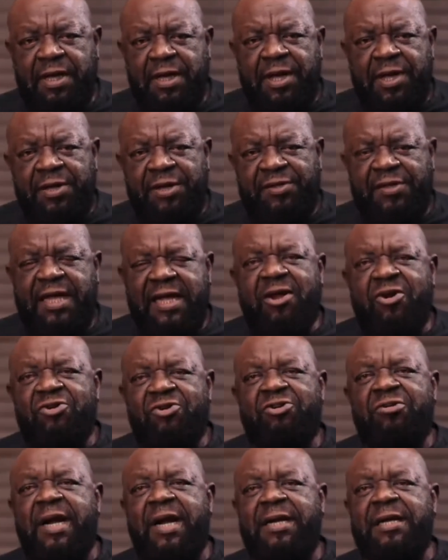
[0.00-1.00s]
It's a
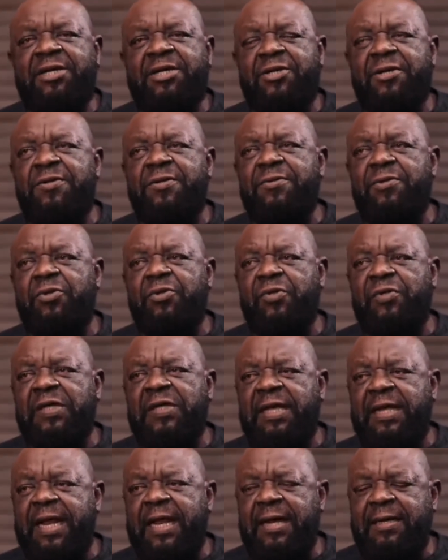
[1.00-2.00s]
contradiction to say
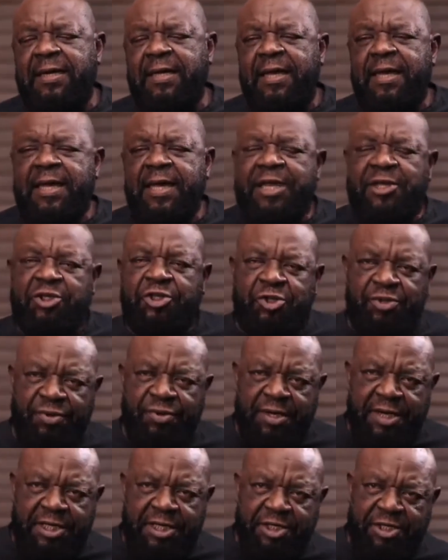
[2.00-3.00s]
that a
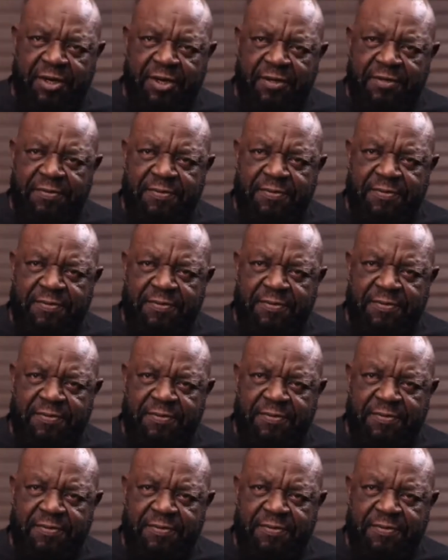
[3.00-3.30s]
jurisdiction